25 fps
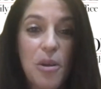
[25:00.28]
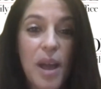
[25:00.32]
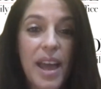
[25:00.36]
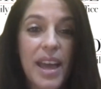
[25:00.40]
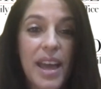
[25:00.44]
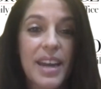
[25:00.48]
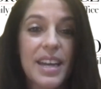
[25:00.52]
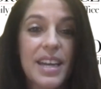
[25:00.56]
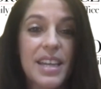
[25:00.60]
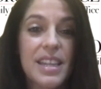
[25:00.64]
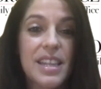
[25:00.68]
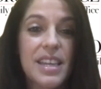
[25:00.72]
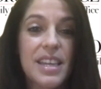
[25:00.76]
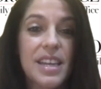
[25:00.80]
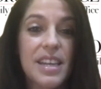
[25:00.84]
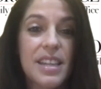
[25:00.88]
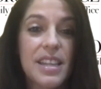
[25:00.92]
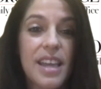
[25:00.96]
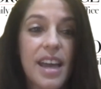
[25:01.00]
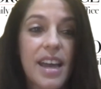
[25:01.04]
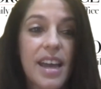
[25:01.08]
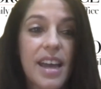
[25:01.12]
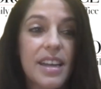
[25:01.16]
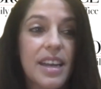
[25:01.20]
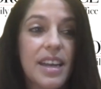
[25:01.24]
And I think
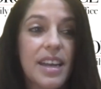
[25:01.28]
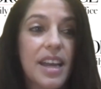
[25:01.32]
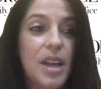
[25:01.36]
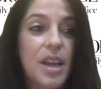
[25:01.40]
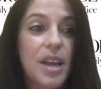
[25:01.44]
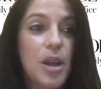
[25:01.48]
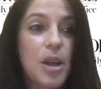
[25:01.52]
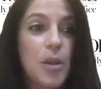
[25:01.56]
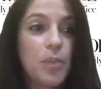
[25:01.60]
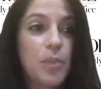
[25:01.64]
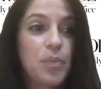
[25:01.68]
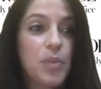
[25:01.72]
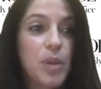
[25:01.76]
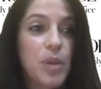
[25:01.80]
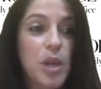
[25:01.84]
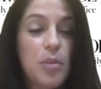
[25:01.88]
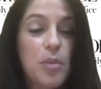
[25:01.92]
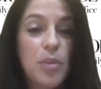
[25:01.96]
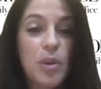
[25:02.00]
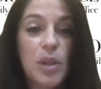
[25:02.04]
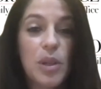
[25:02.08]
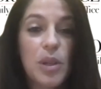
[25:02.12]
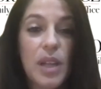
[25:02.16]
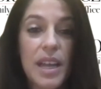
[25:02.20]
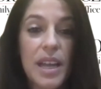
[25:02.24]
that
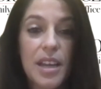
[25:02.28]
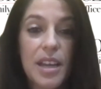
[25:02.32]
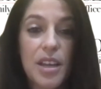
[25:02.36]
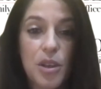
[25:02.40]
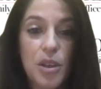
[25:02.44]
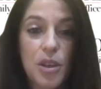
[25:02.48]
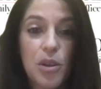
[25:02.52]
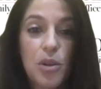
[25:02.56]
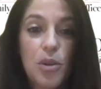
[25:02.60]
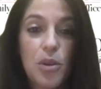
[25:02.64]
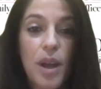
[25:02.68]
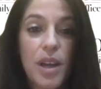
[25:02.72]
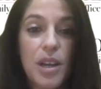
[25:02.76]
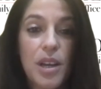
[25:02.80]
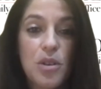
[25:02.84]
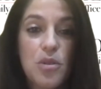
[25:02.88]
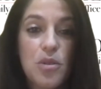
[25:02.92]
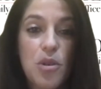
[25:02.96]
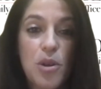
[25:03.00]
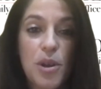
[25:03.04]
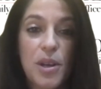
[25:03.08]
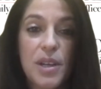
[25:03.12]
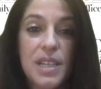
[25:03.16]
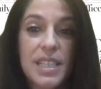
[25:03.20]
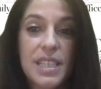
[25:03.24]
people like you and your
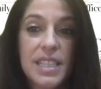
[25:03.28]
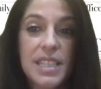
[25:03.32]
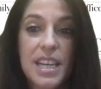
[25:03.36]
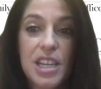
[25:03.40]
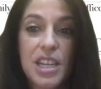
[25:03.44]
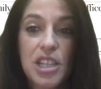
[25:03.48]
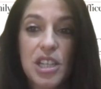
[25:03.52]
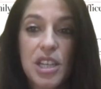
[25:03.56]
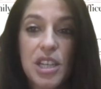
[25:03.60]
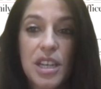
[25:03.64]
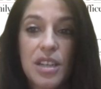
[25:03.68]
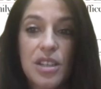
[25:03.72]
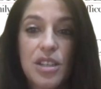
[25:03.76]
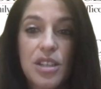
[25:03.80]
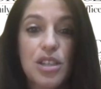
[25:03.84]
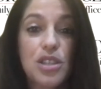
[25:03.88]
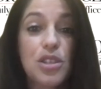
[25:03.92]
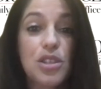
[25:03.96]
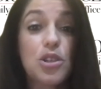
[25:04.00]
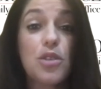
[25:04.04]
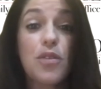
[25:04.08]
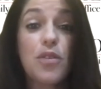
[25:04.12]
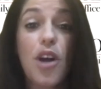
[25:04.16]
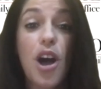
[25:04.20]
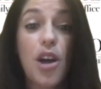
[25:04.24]
organization
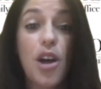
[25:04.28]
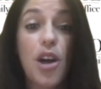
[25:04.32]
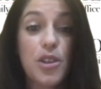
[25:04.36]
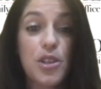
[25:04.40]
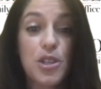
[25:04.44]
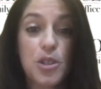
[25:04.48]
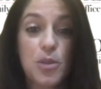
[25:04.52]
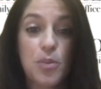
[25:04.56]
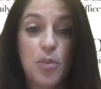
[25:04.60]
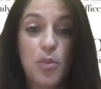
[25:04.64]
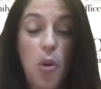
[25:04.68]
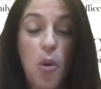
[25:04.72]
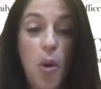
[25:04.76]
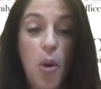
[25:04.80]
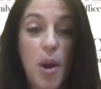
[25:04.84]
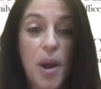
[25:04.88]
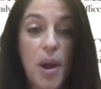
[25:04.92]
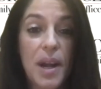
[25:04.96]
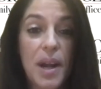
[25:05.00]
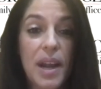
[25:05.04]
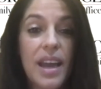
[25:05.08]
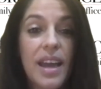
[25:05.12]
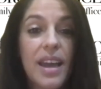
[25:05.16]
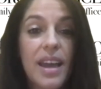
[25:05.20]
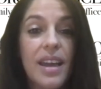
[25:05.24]
deserve all the support.
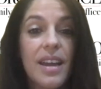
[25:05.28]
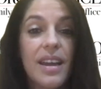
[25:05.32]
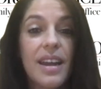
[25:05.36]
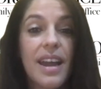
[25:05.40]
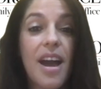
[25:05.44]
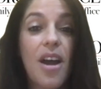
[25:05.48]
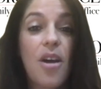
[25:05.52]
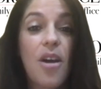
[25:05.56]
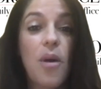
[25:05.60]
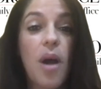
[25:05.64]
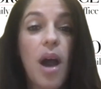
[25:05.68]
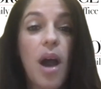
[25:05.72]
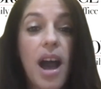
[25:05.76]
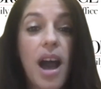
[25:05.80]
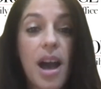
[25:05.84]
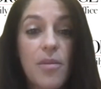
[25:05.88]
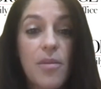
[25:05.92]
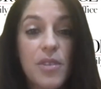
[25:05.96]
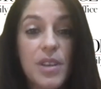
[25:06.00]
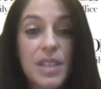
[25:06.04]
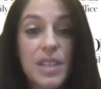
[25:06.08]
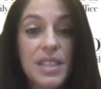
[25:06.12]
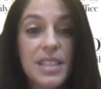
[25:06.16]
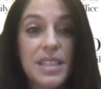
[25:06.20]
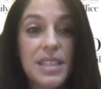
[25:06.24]
Now,
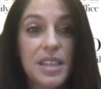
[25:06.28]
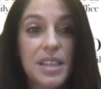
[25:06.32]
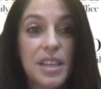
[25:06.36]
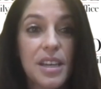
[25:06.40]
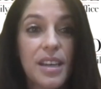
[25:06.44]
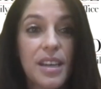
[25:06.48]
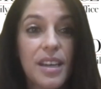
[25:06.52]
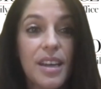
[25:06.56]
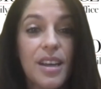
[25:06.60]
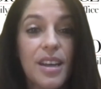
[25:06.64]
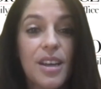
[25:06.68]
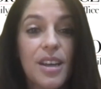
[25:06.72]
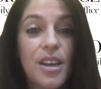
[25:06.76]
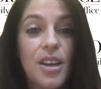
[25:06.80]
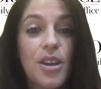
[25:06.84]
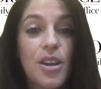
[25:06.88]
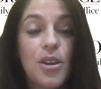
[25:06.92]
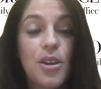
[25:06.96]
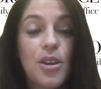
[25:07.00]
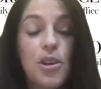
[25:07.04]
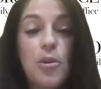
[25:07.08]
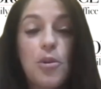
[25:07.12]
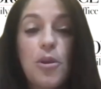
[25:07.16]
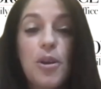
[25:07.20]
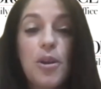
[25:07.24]
obviously,
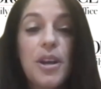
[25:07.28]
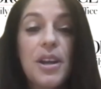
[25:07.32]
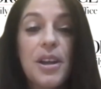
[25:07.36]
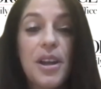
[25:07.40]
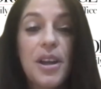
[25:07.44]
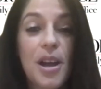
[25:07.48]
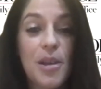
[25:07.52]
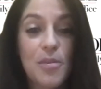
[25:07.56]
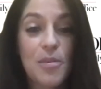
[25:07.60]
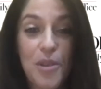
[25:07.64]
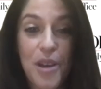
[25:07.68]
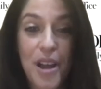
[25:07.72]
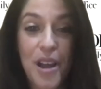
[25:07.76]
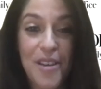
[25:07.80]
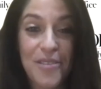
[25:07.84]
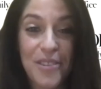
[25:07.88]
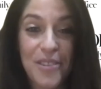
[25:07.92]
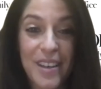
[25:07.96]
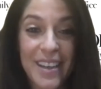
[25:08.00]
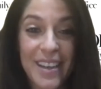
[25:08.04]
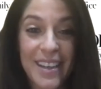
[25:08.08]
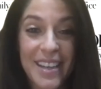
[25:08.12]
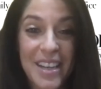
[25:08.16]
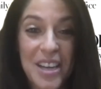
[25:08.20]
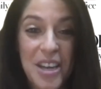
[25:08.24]
you're a
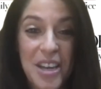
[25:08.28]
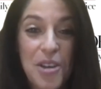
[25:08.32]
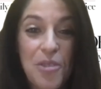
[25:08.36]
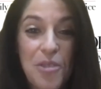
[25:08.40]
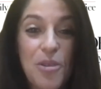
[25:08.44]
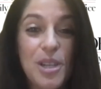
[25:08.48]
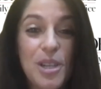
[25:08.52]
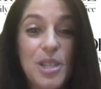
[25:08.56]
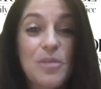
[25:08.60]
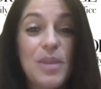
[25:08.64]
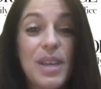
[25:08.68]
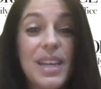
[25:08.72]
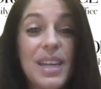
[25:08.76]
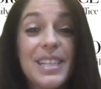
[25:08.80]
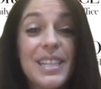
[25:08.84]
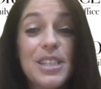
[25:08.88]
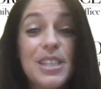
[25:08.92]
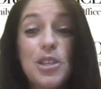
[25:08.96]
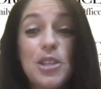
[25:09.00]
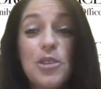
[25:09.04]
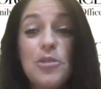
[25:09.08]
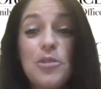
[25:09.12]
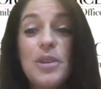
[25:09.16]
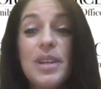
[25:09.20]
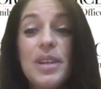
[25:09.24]
nonprofit, which means
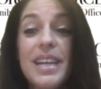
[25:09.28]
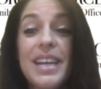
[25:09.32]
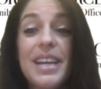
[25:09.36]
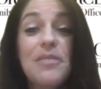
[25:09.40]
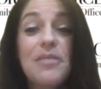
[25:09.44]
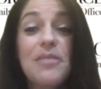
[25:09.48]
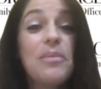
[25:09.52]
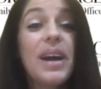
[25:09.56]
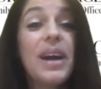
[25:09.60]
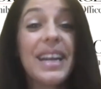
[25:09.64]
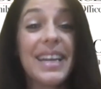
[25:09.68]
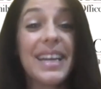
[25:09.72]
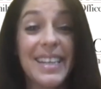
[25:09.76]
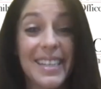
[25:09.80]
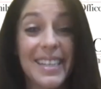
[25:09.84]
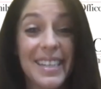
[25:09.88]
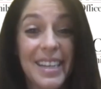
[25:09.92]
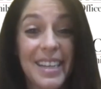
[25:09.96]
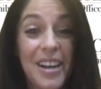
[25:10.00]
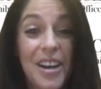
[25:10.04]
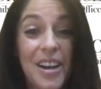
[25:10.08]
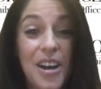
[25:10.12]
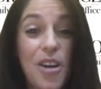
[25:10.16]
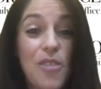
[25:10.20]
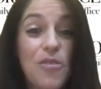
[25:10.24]
you need money.
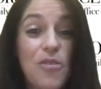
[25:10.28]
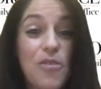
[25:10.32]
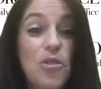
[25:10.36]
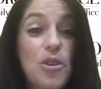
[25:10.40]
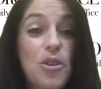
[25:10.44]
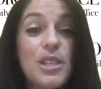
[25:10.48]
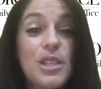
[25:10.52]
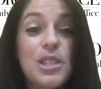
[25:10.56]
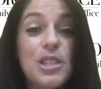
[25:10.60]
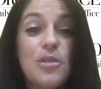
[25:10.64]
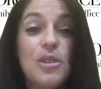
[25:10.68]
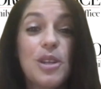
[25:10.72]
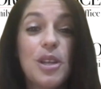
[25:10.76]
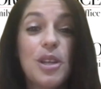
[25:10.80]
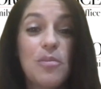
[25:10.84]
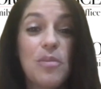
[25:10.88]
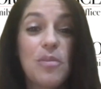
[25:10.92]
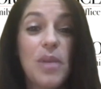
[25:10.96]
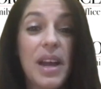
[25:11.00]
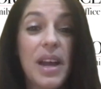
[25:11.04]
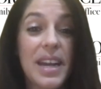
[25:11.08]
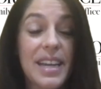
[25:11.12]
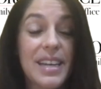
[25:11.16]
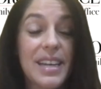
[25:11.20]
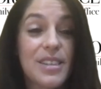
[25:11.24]
Of course, you need
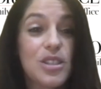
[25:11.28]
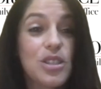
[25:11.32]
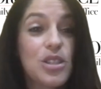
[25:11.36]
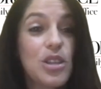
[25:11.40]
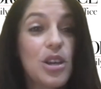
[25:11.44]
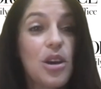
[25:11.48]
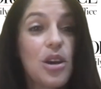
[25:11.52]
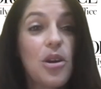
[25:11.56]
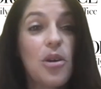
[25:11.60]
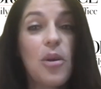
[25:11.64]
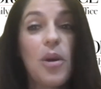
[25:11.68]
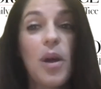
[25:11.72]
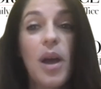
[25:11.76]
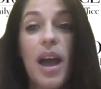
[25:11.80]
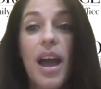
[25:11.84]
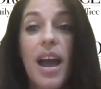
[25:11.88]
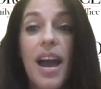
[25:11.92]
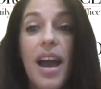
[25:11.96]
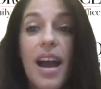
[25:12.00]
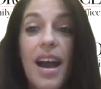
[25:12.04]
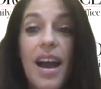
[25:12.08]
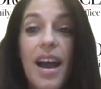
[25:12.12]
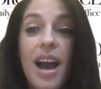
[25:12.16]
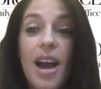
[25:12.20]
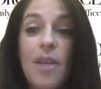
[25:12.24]
money. So
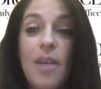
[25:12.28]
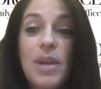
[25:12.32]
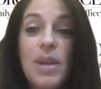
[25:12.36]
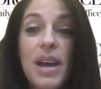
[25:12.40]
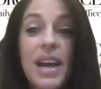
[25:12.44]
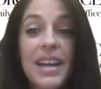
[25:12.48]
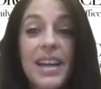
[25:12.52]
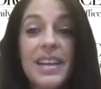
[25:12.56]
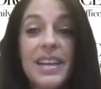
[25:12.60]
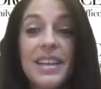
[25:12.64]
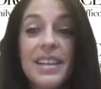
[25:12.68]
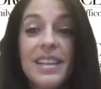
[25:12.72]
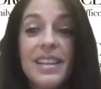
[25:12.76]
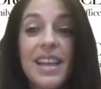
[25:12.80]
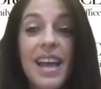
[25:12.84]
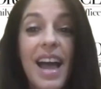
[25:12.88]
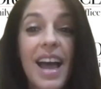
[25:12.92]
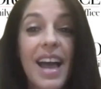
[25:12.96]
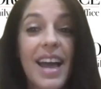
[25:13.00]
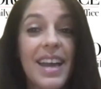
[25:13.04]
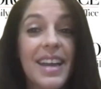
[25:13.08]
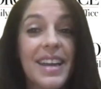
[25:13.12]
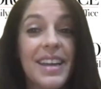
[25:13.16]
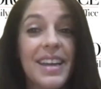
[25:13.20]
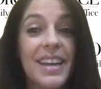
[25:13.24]
I'm not going to
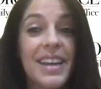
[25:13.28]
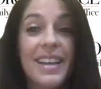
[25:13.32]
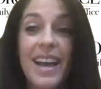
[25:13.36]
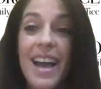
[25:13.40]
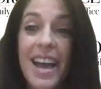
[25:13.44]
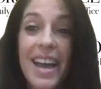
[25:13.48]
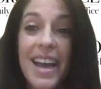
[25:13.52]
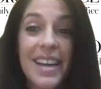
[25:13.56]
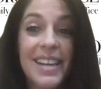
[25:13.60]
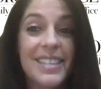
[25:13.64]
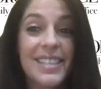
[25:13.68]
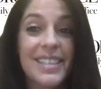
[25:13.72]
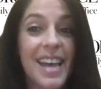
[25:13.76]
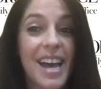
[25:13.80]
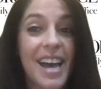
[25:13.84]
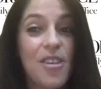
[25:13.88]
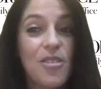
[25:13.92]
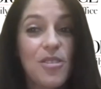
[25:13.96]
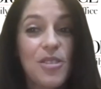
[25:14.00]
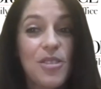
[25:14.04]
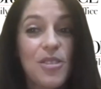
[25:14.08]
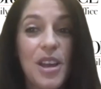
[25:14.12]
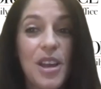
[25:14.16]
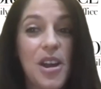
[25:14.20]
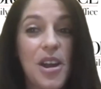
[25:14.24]
lie, guys
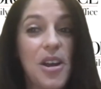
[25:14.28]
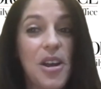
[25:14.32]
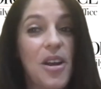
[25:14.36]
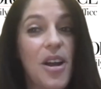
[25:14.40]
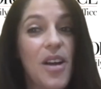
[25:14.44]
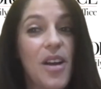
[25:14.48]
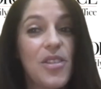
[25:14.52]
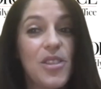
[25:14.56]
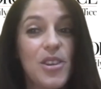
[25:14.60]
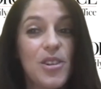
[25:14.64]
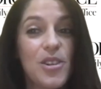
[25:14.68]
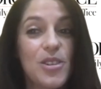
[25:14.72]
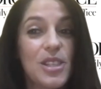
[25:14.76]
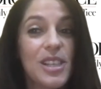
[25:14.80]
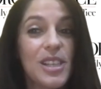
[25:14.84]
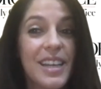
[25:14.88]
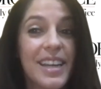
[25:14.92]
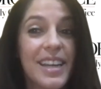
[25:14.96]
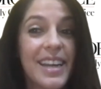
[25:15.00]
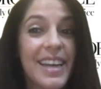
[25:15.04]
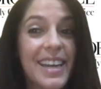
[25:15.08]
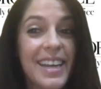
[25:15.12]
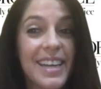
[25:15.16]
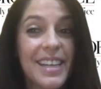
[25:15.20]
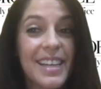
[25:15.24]
out there, there's a
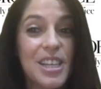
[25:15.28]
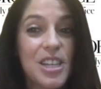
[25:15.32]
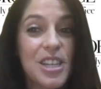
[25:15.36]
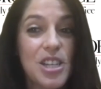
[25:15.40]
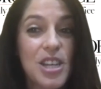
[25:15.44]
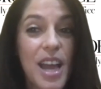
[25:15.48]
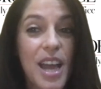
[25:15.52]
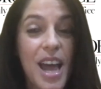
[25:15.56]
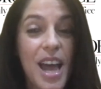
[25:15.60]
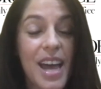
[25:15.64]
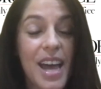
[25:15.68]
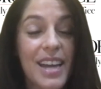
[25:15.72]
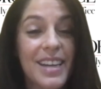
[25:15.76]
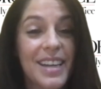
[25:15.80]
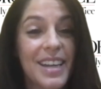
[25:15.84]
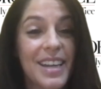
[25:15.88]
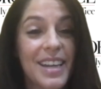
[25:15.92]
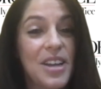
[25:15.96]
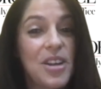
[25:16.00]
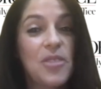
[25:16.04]
link in the chat.